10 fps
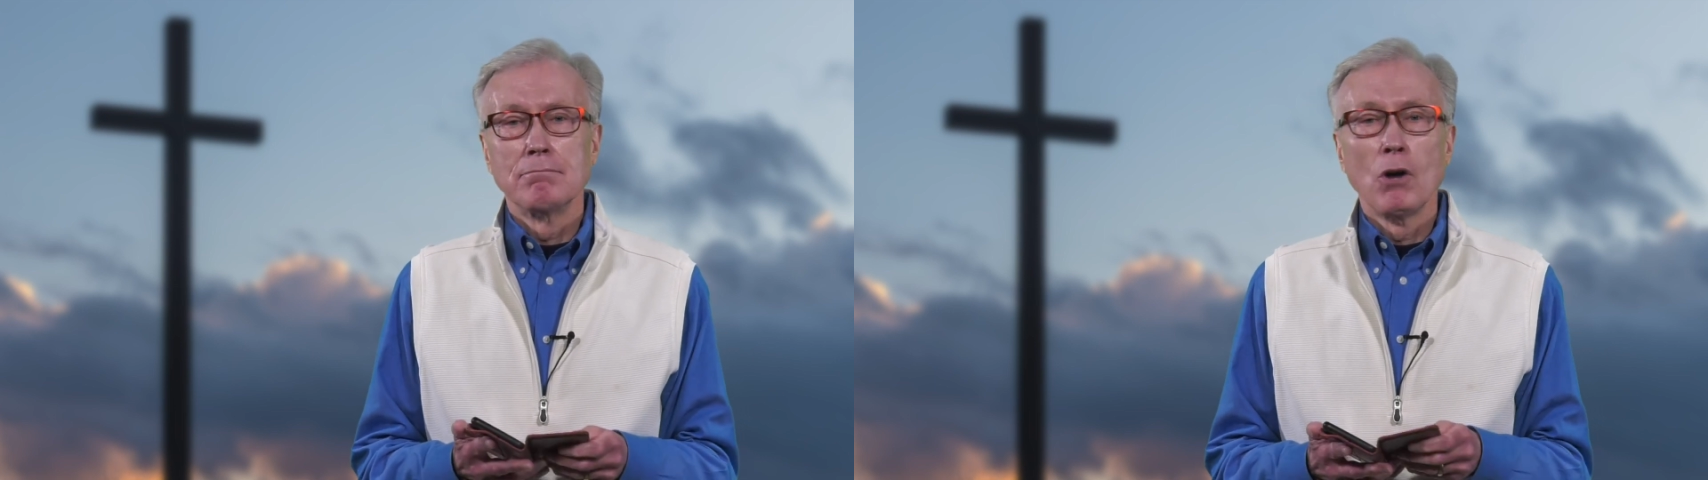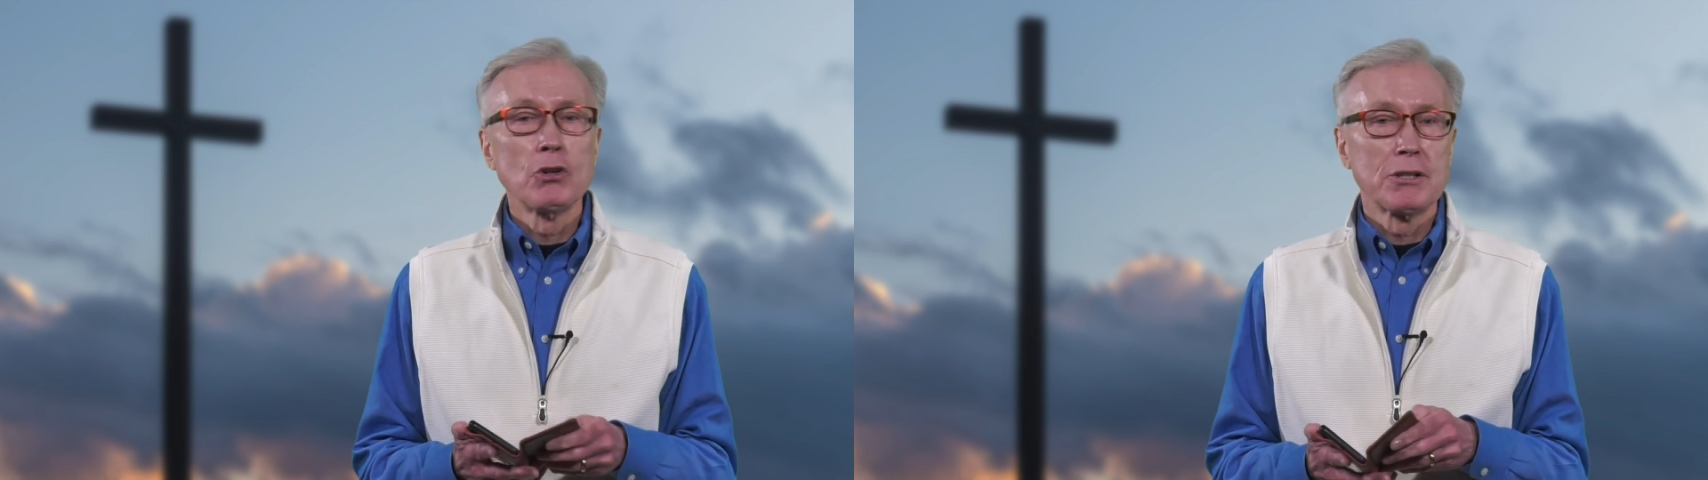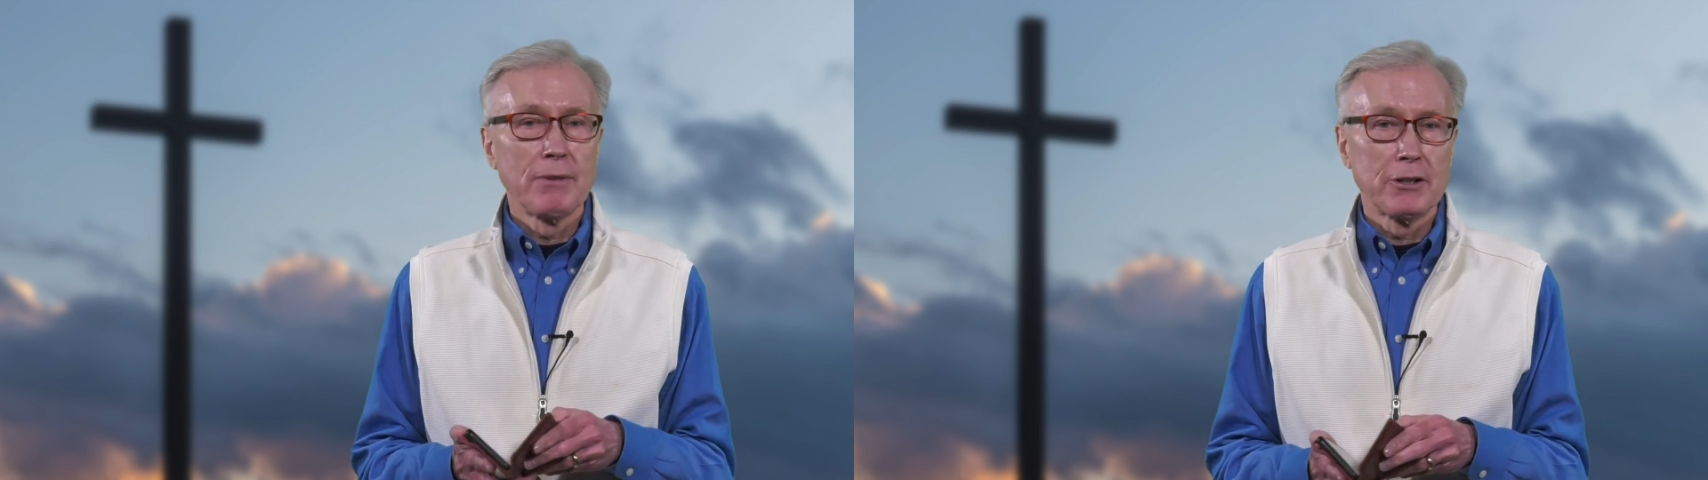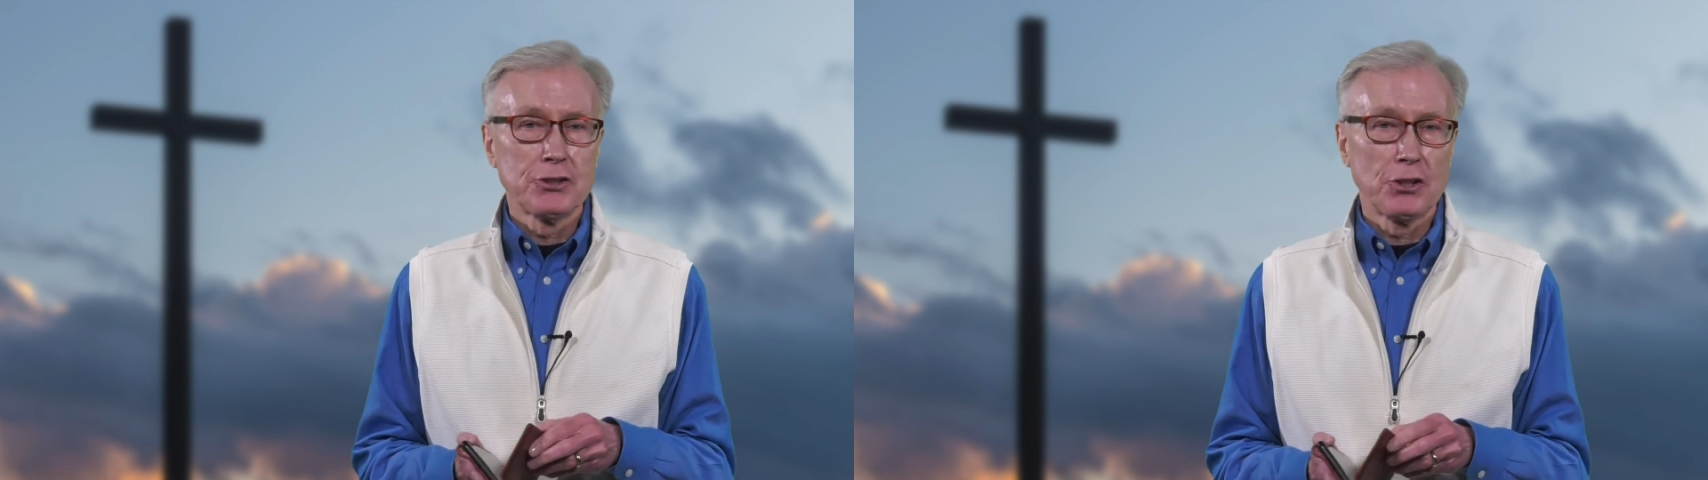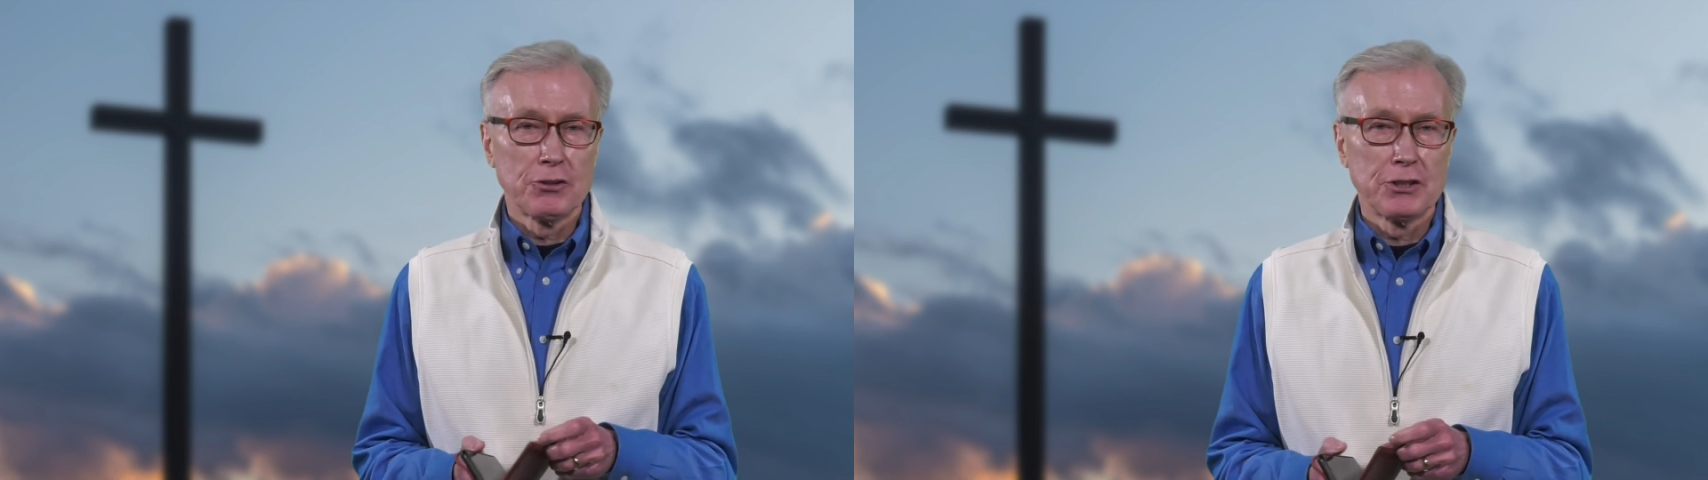most of our
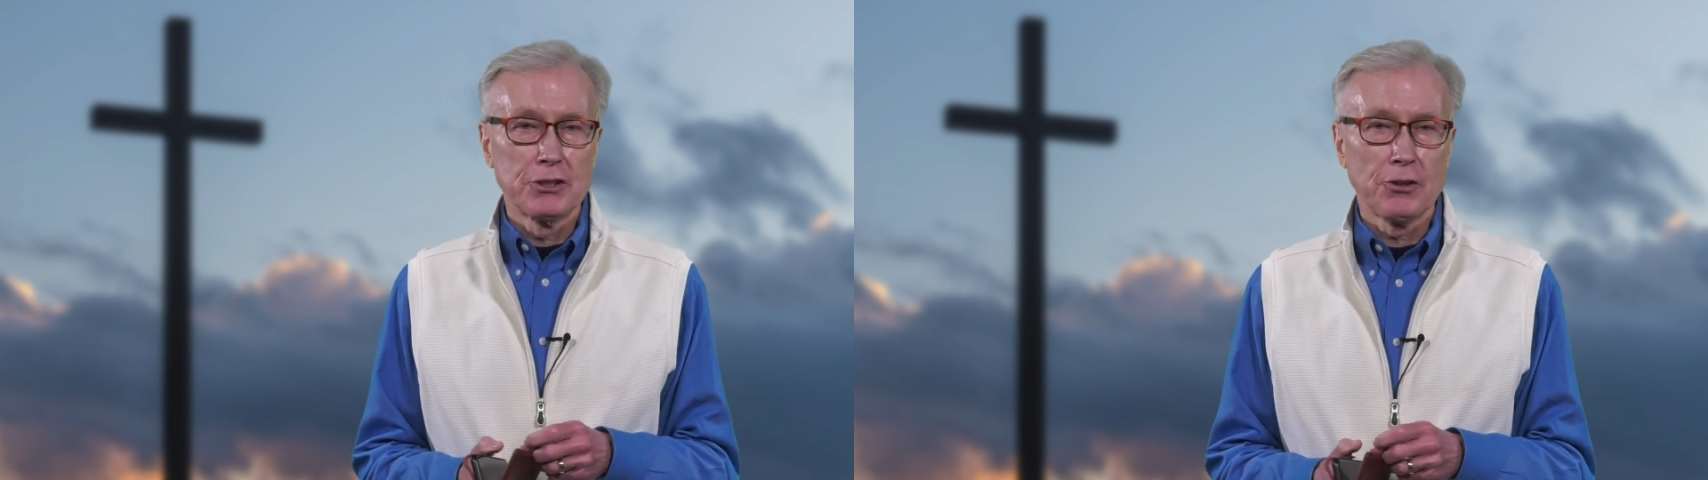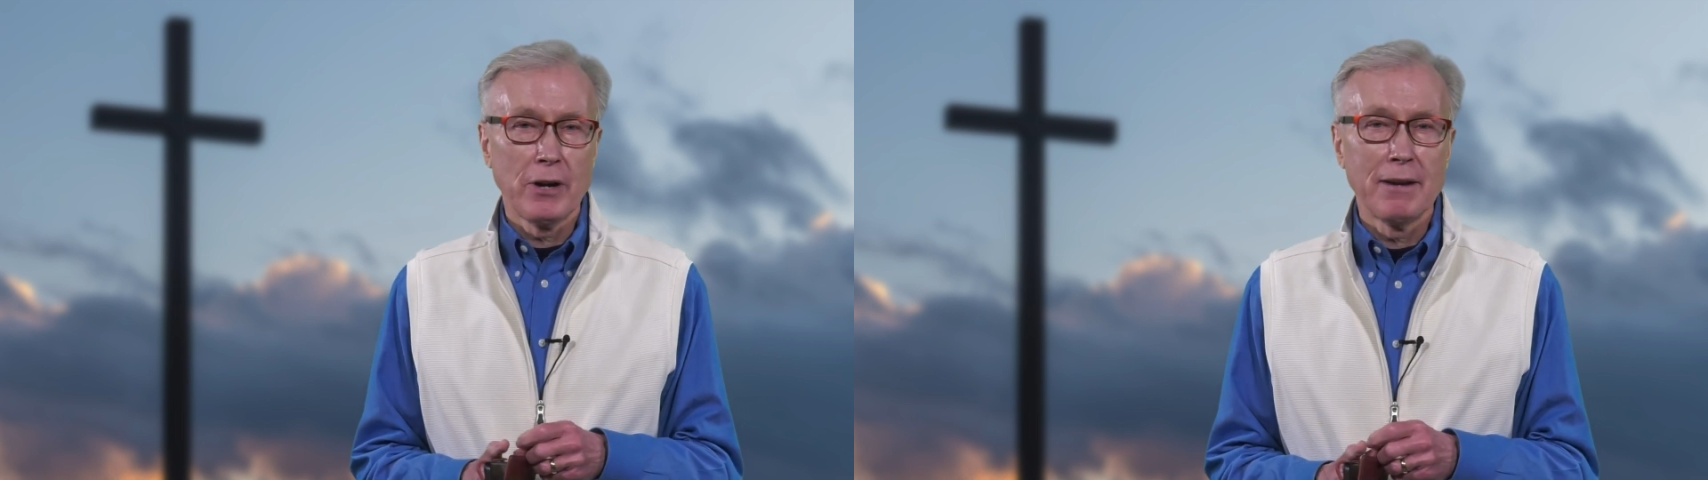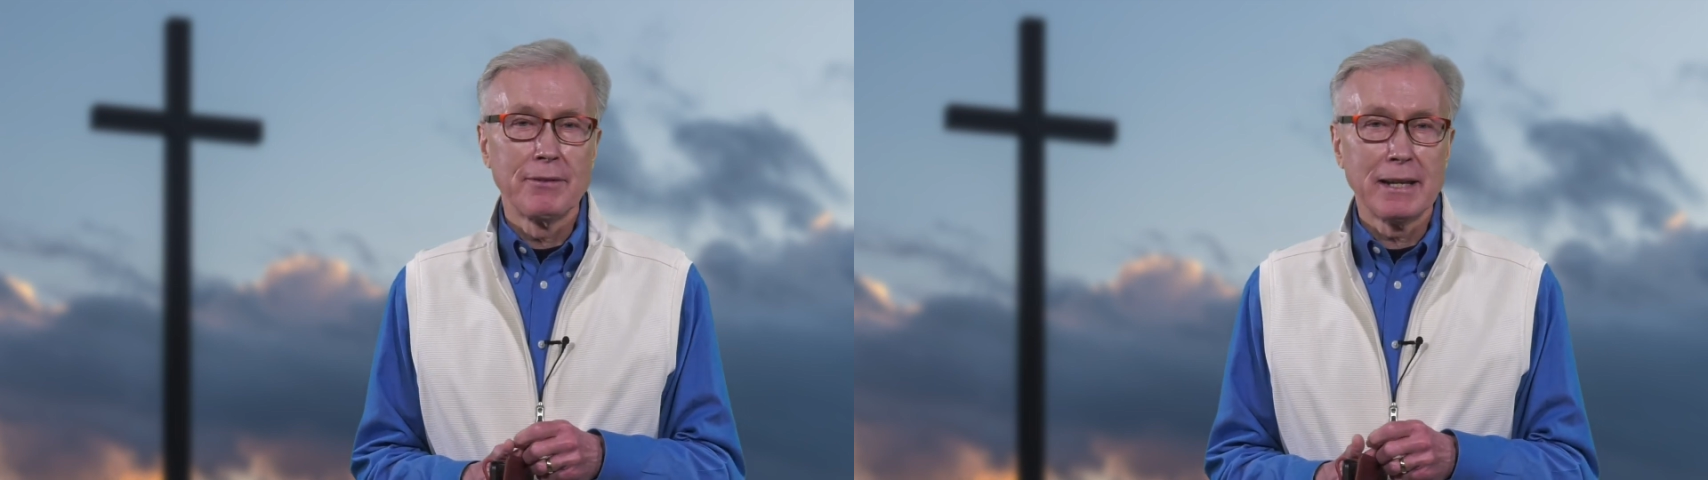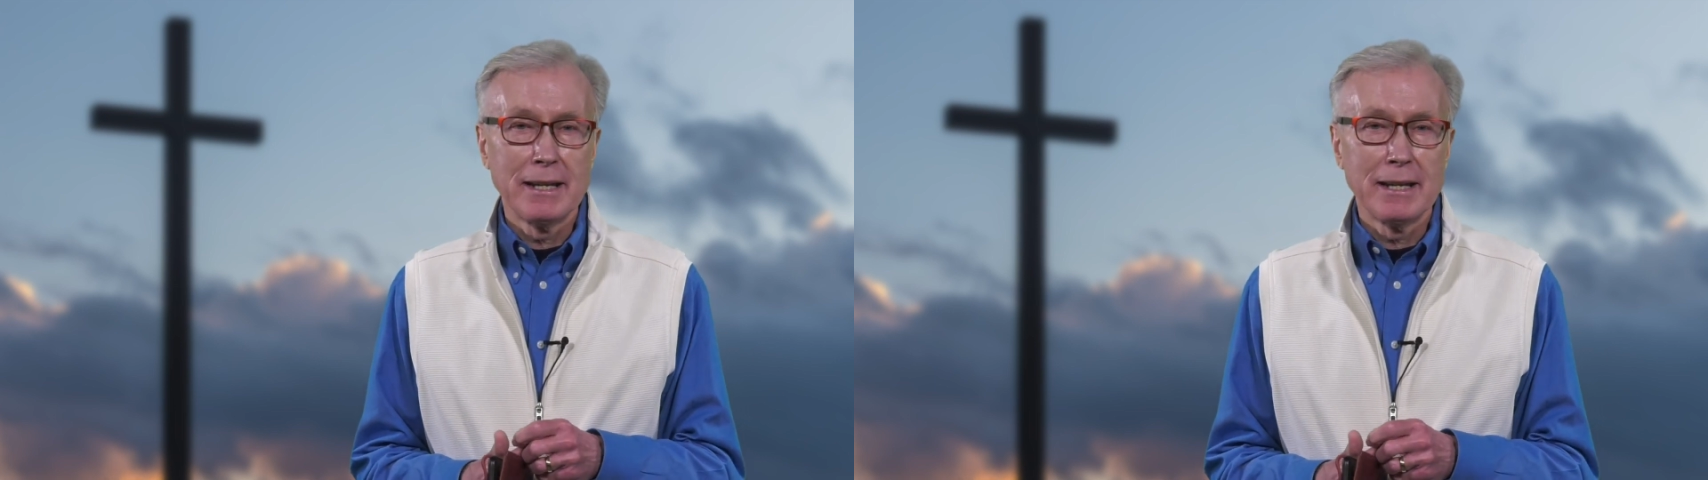churches are having